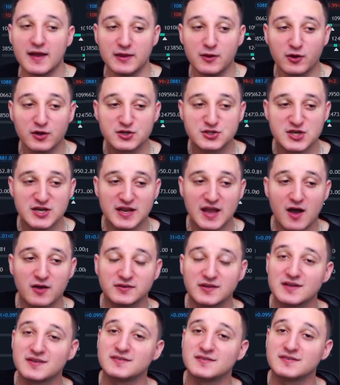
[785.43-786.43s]
and you can check
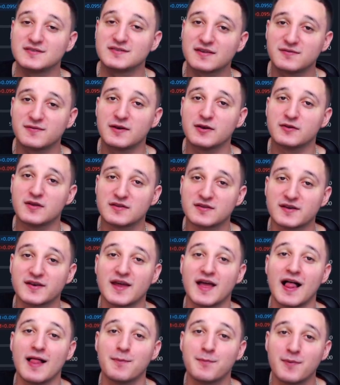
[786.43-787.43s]
out this next video that's gonna
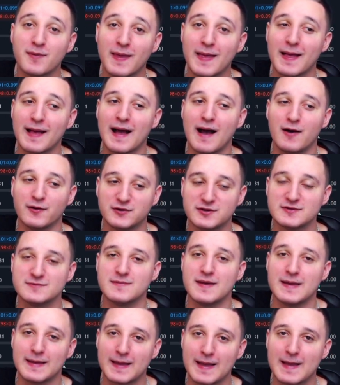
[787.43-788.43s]
help you how to
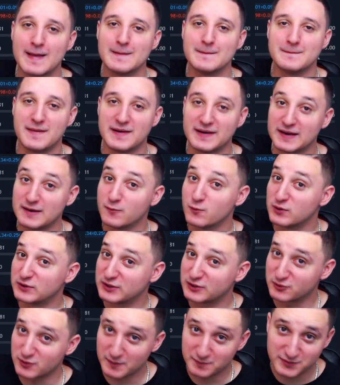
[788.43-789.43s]
make money with
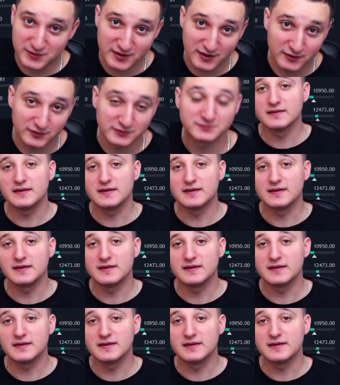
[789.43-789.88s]
crypto.